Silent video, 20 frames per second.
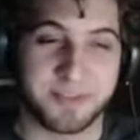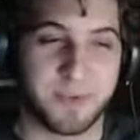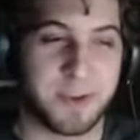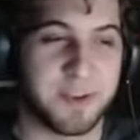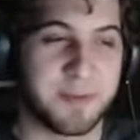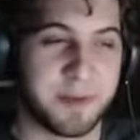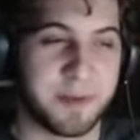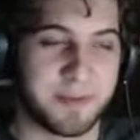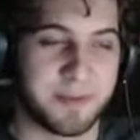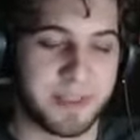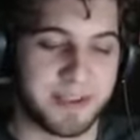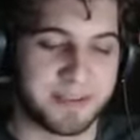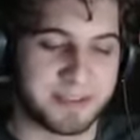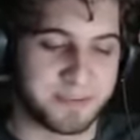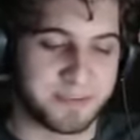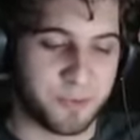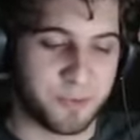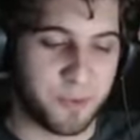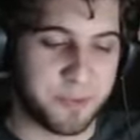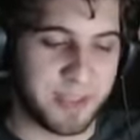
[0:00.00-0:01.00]
that I was
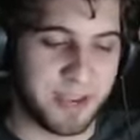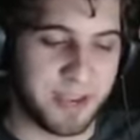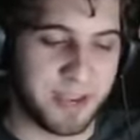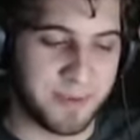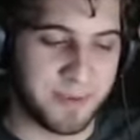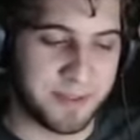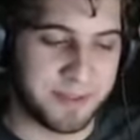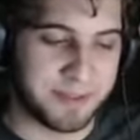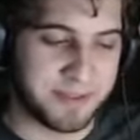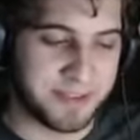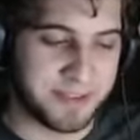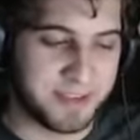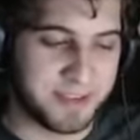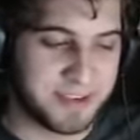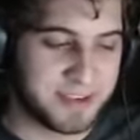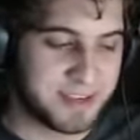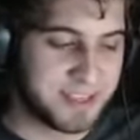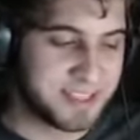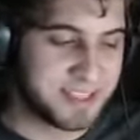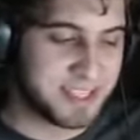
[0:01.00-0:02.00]
role playing with
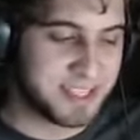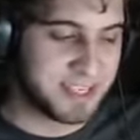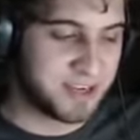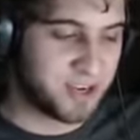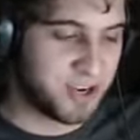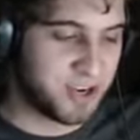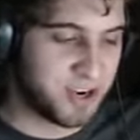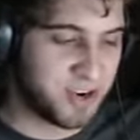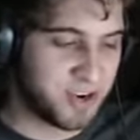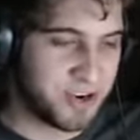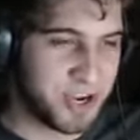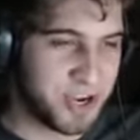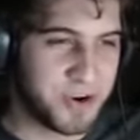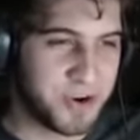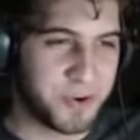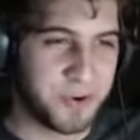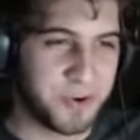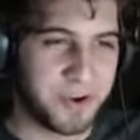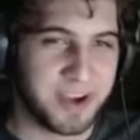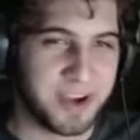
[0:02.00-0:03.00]
said, "Oh no,
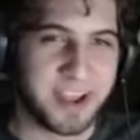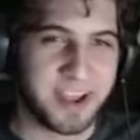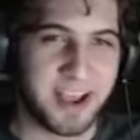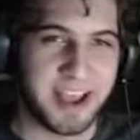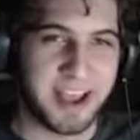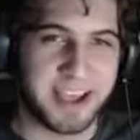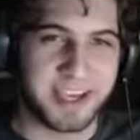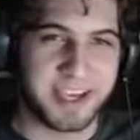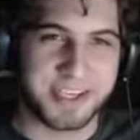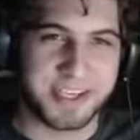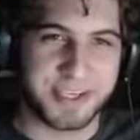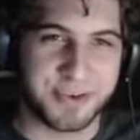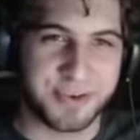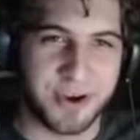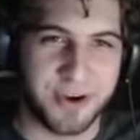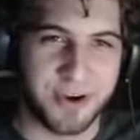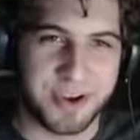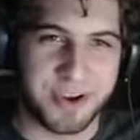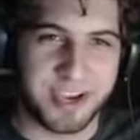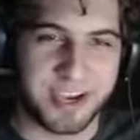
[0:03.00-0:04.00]
Kai had a
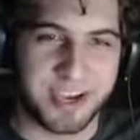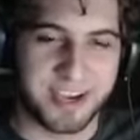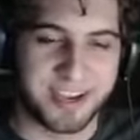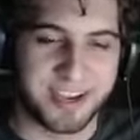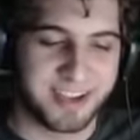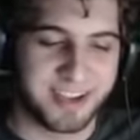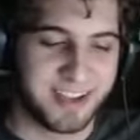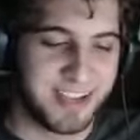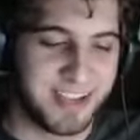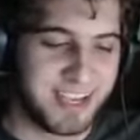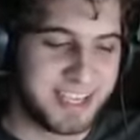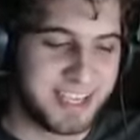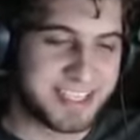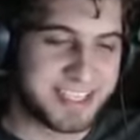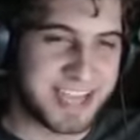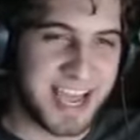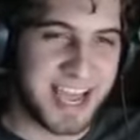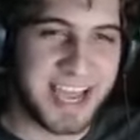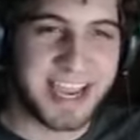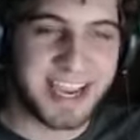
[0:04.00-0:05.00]
stroke. He's
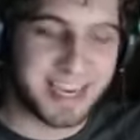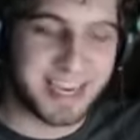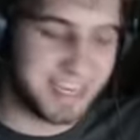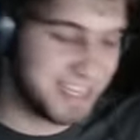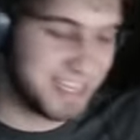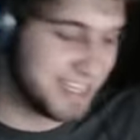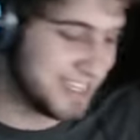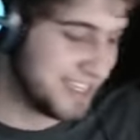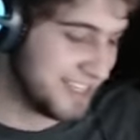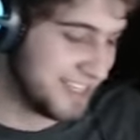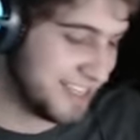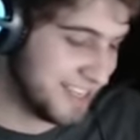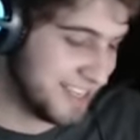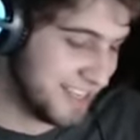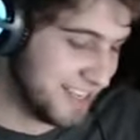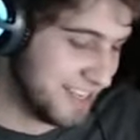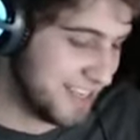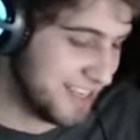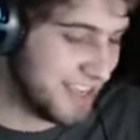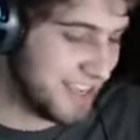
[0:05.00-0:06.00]
dying."
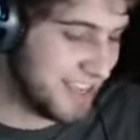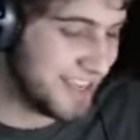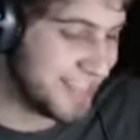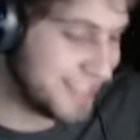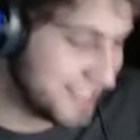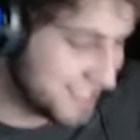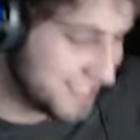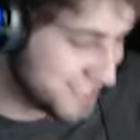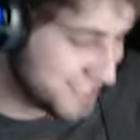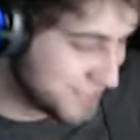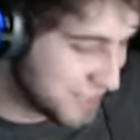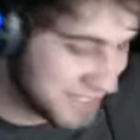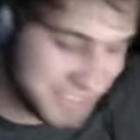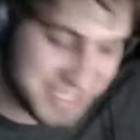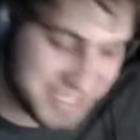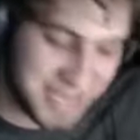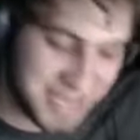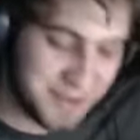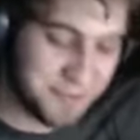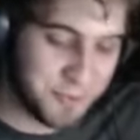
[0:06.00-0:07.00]
And so I just
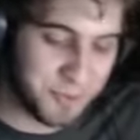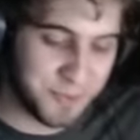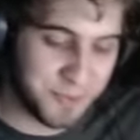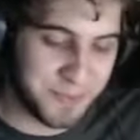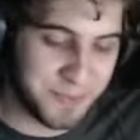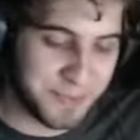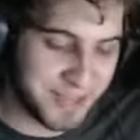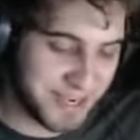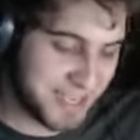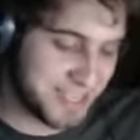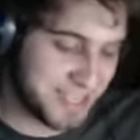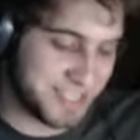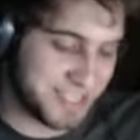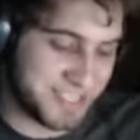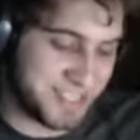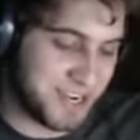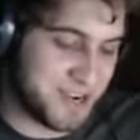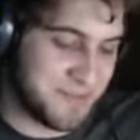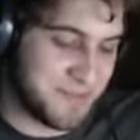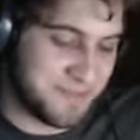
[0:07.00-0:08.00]
kind of rolled with it and then just
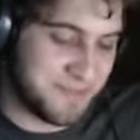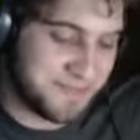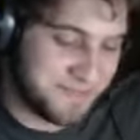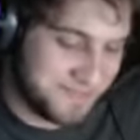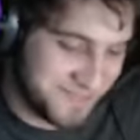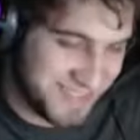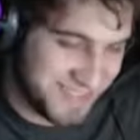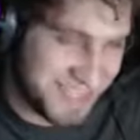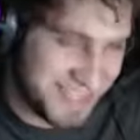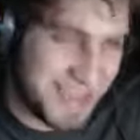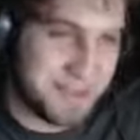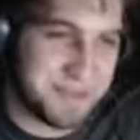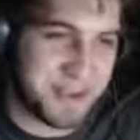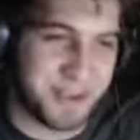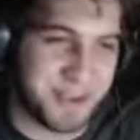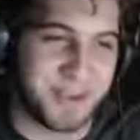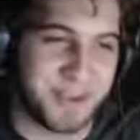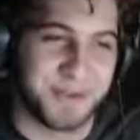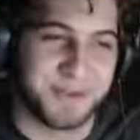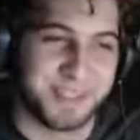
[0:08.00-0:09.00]
started typing
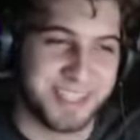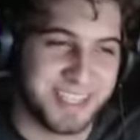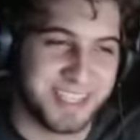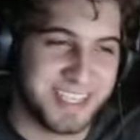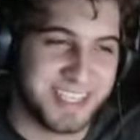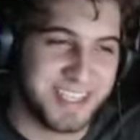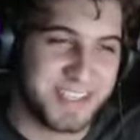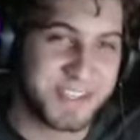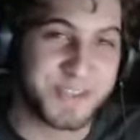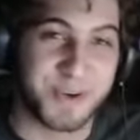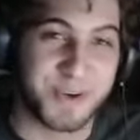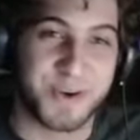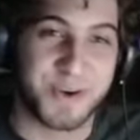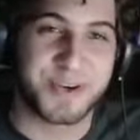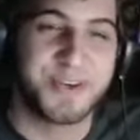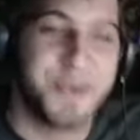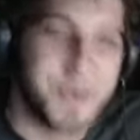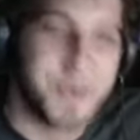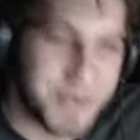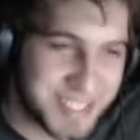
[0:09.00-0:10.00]
out
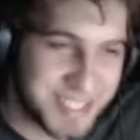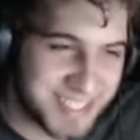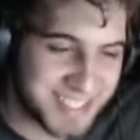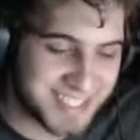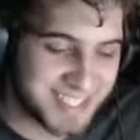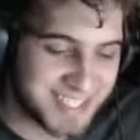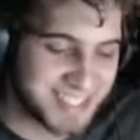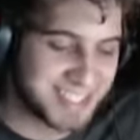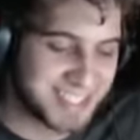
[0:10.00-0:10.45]
stroke noises.